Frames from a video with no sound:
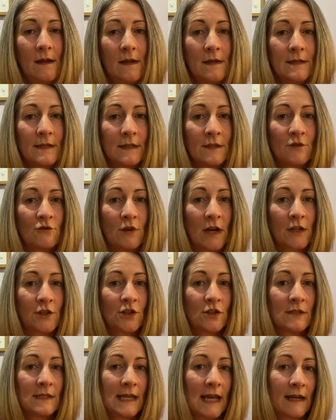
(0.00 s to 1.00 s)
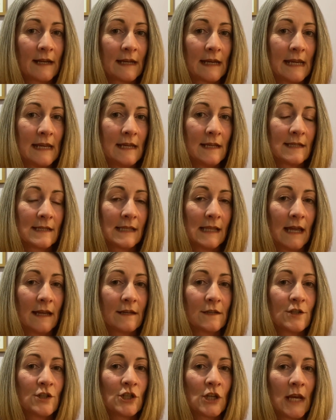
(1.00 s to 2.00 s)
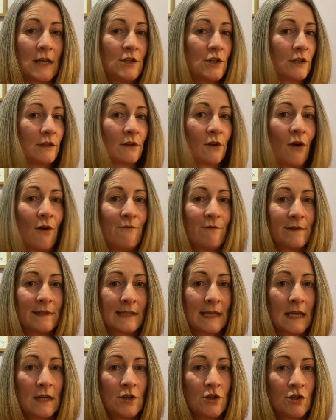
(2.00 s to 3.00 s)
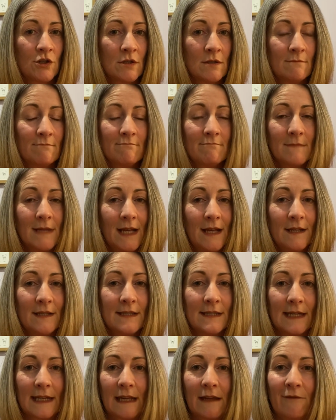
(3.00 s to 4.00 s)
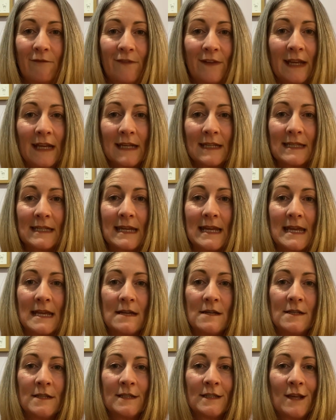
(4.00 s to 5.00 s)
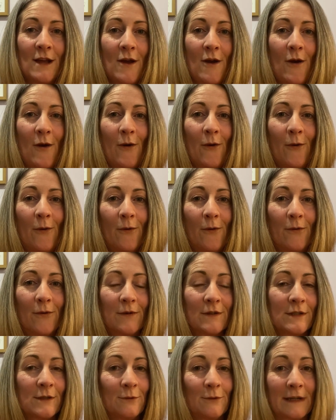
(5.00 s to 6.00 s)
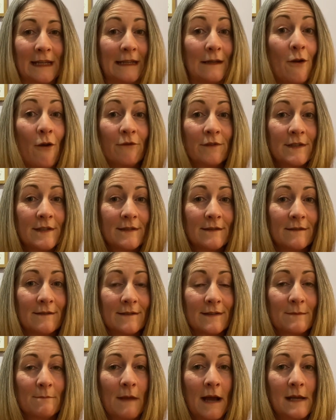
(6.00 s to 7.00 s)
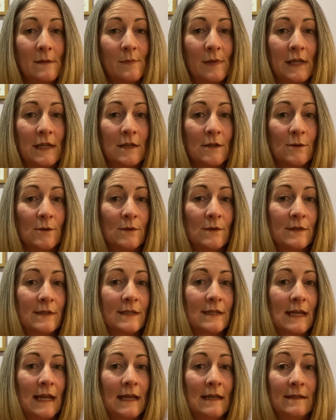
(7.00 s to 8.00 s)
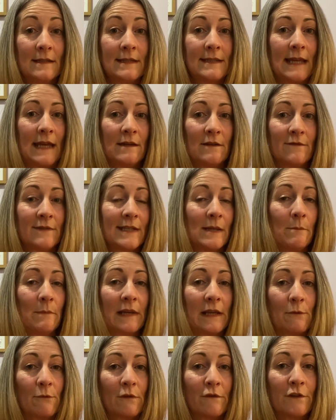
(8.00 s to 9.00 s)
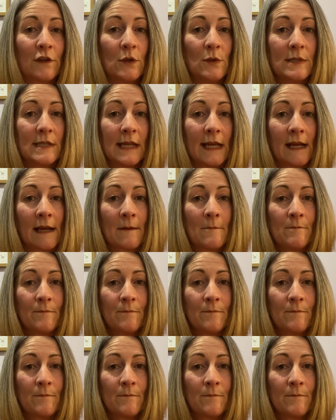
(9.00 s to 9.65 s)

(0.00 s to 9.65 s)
Distraction techniques like changing the conversation, sticking fingers in ears, or talking nonsense might be used instead of simply refusing.